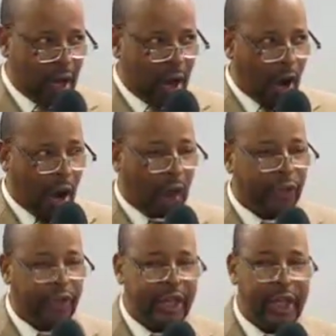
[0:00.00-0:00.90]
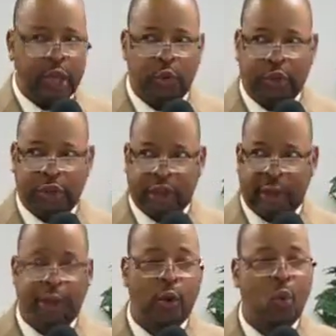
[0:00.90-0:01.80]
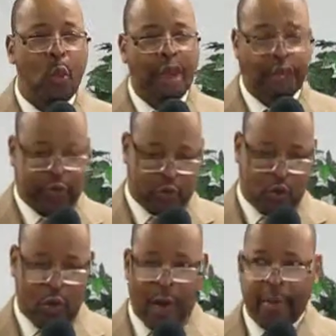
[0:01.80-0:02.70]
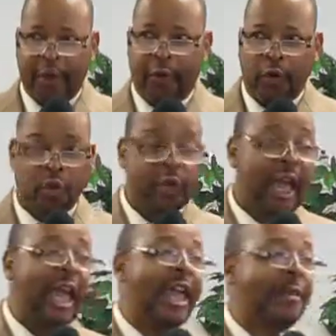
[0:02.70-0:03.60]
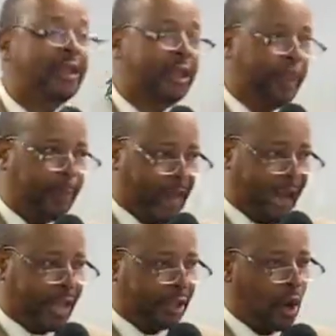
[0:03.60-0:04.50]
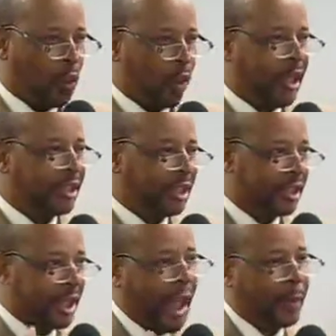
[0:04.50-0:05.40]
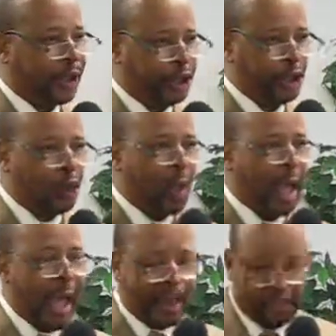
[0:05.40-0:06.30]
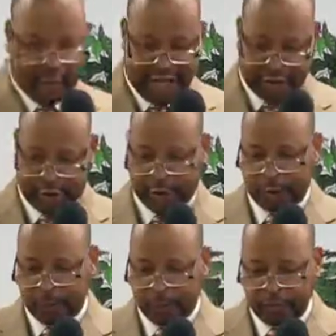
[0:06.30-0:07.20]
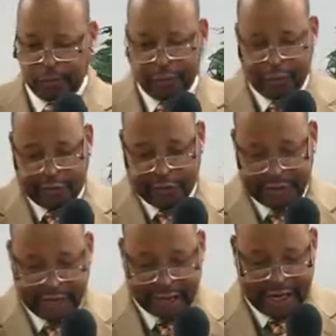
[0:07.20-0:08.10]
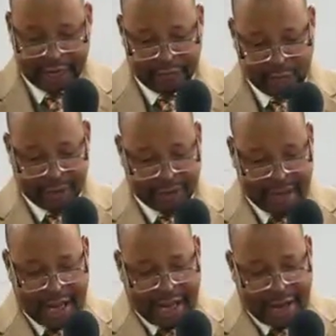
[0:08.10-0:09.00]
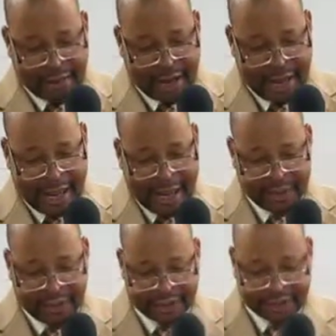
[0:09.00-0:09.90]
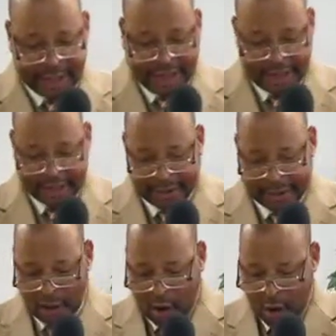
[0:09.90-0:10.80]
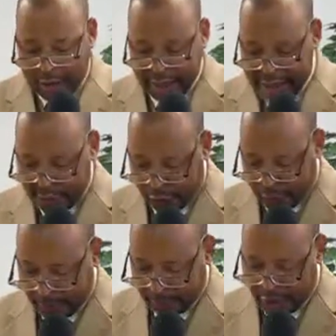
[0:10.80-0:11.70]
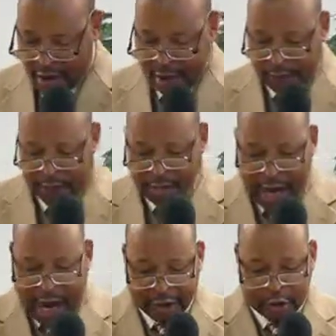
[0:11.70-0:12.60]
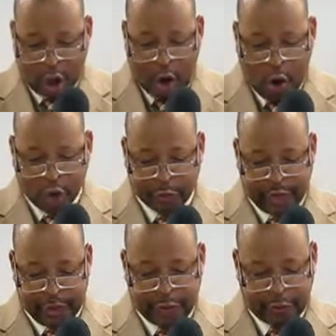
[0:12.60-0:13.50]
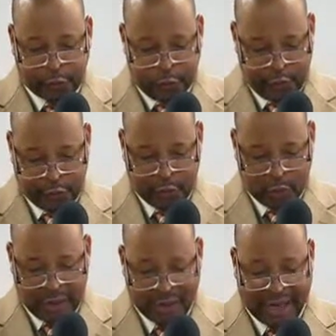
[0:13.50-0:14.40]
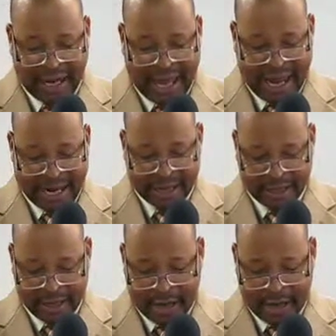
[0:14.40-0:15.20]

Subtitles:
all the things you suffered and went through before you came to the place where he's established you and blessed you. The 52nd verse. And the name of the second he called Ephraim, for God has caused me to be fruitful in the land